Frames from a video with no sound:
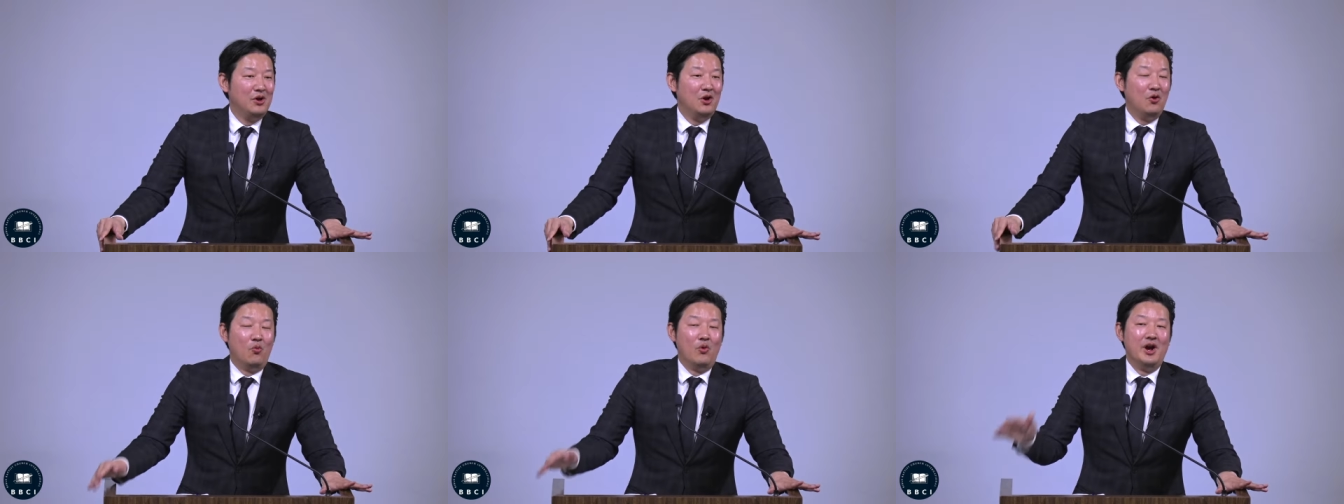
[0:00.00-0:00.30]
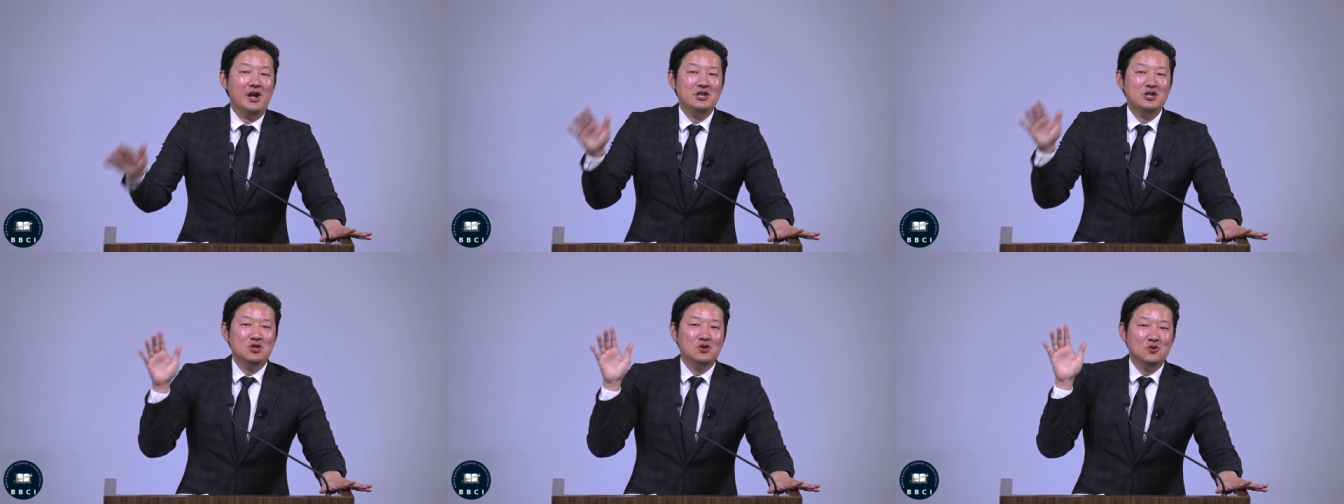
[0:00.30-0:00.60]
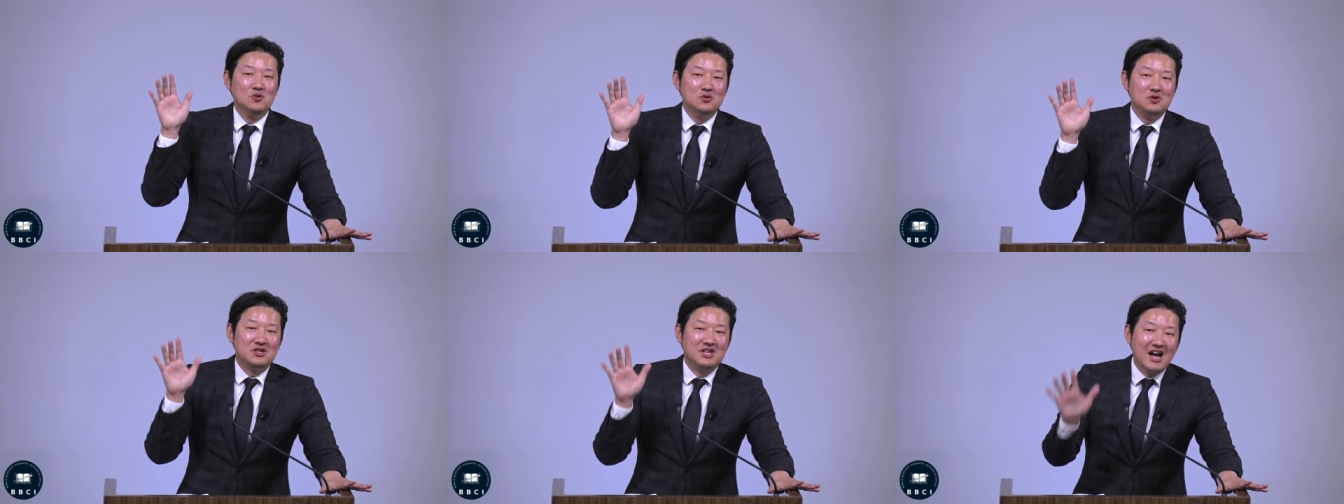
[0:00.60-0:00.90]
When
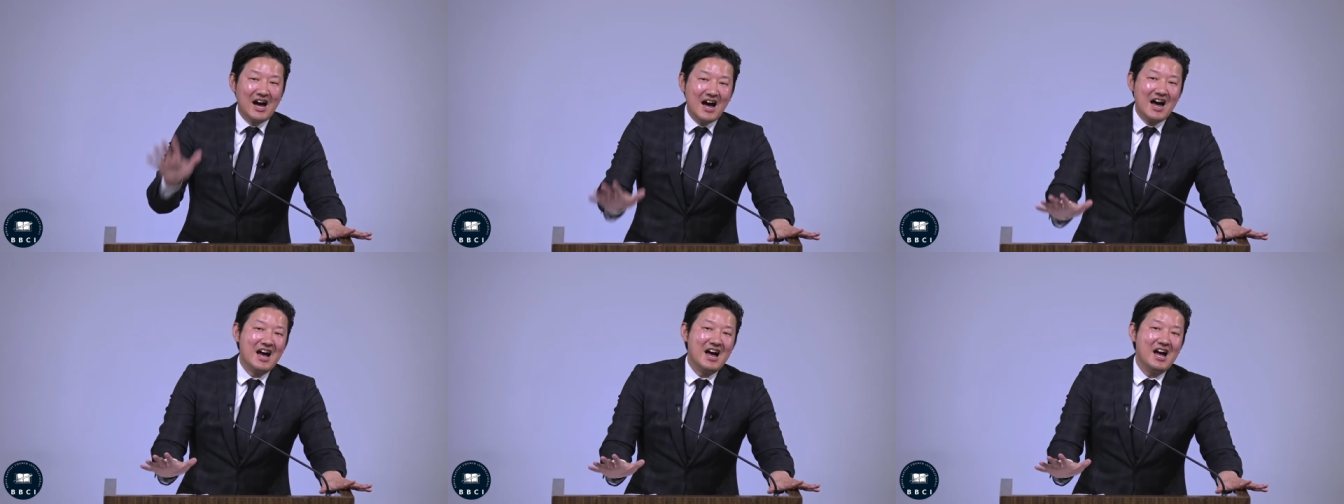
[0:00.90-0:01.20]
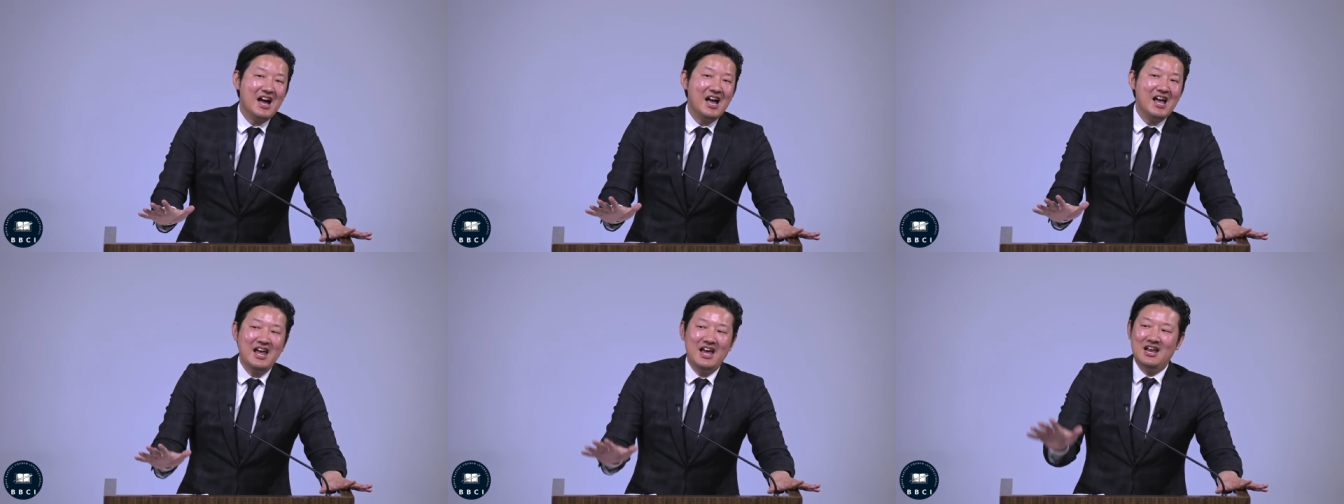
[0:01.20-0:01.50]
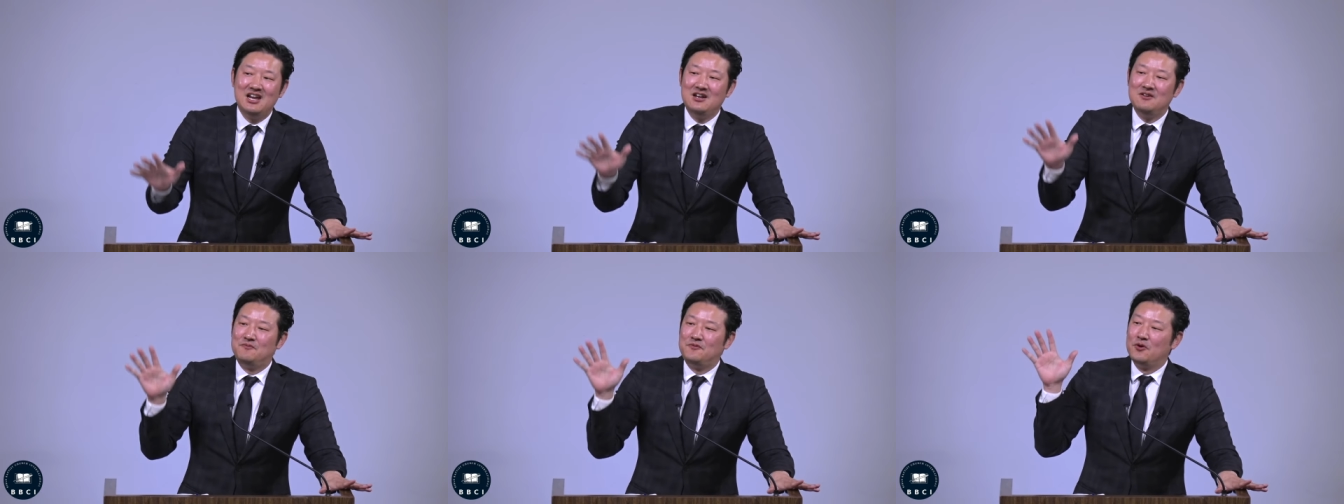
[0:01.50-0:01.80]
you die,
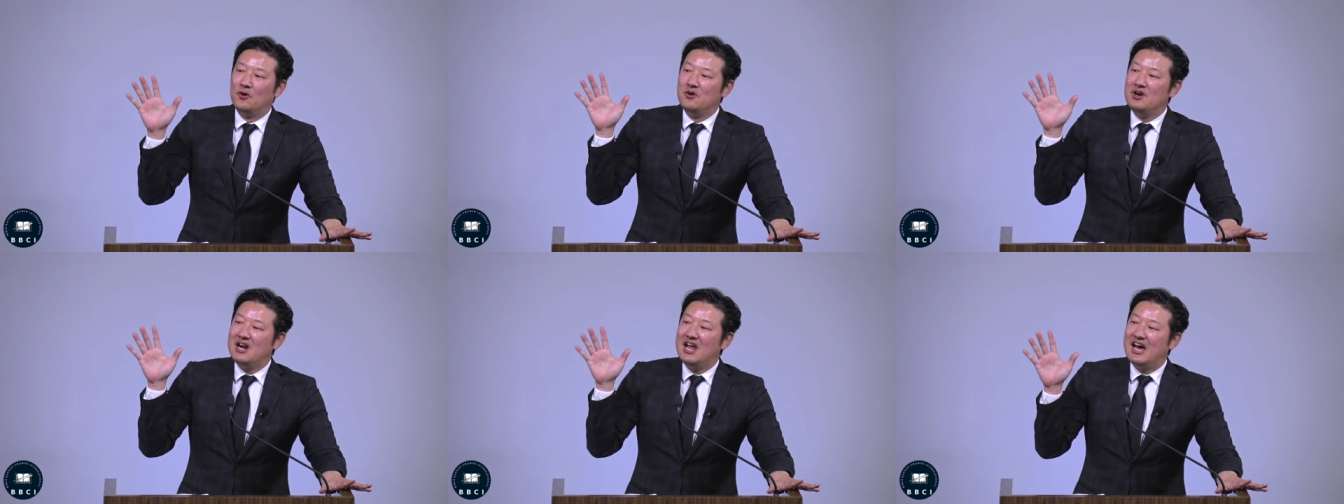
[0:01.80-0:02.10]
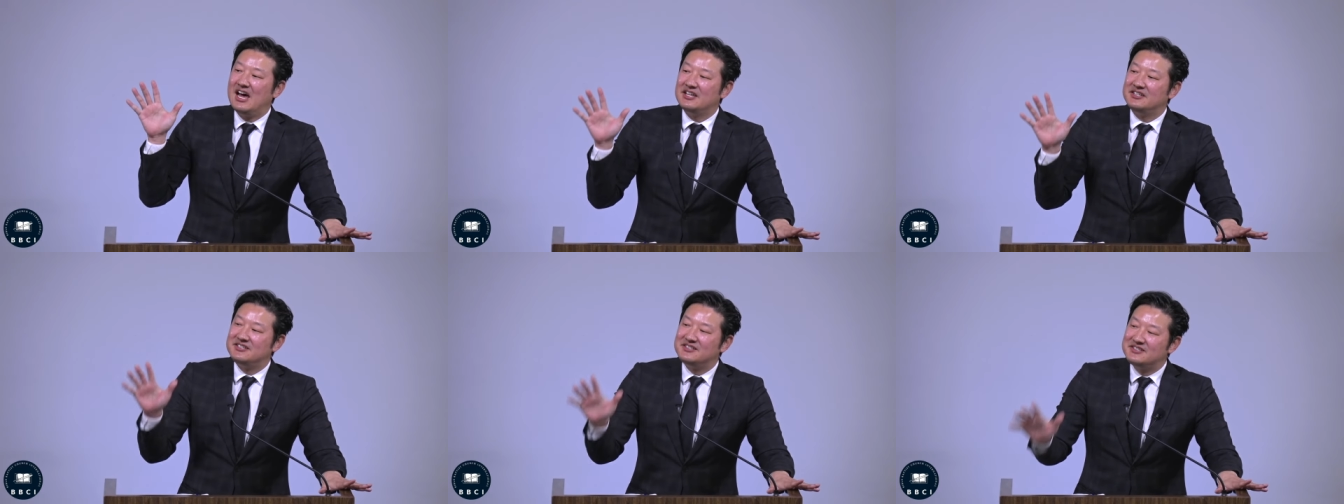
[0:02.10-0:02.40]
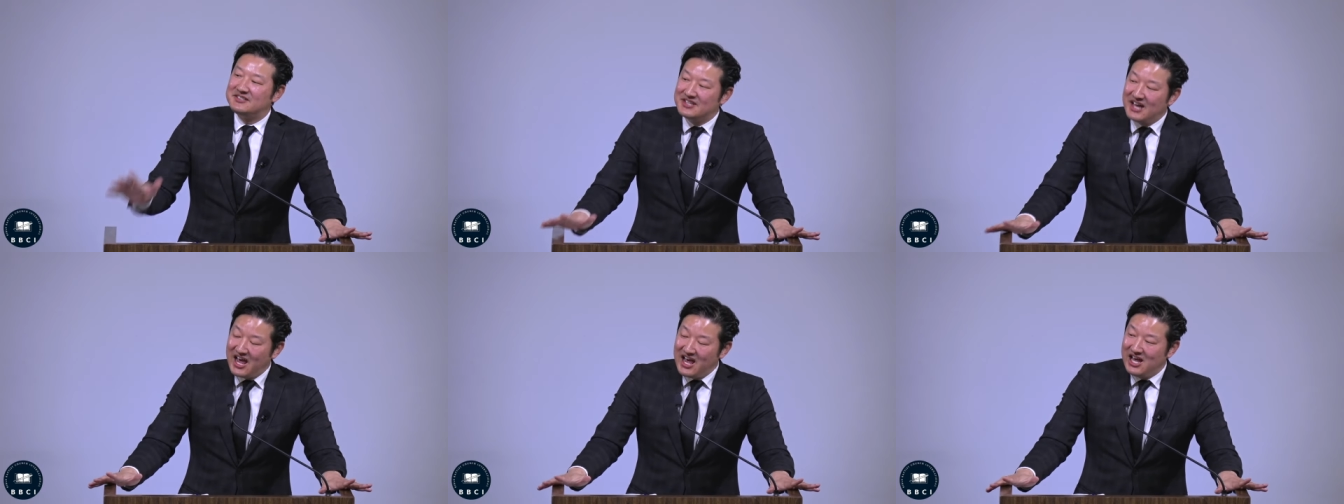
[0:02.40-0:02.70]
and if you're not
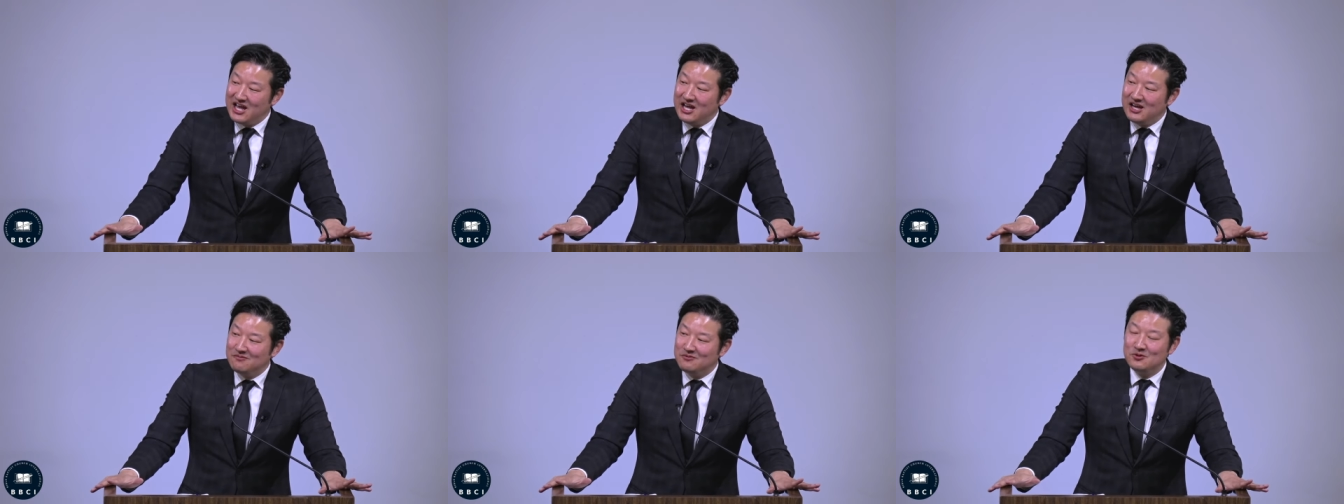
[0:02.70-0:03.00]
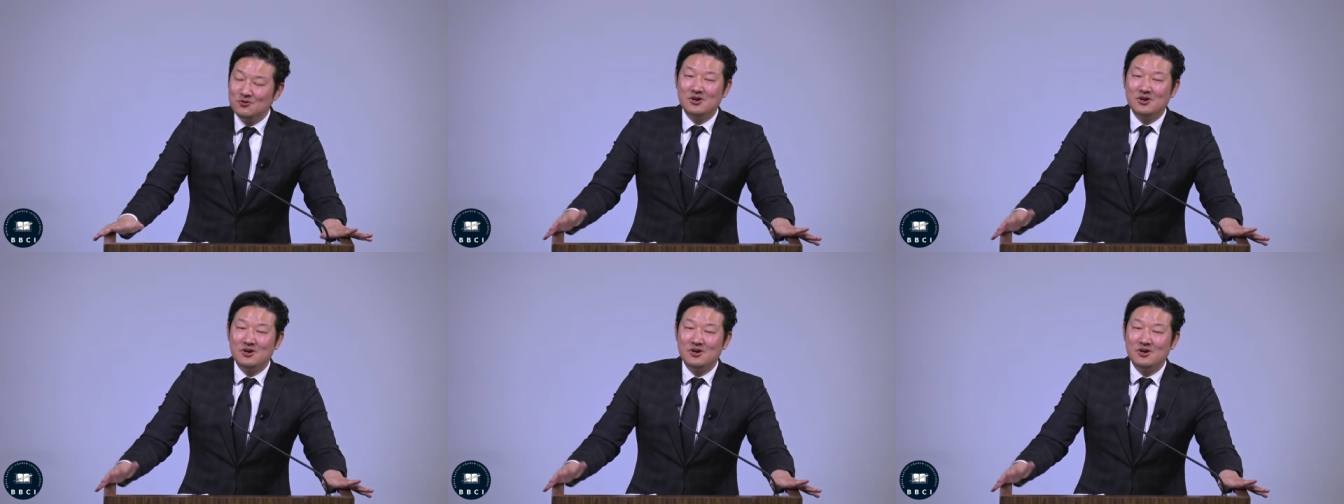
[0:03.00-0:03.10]
saved,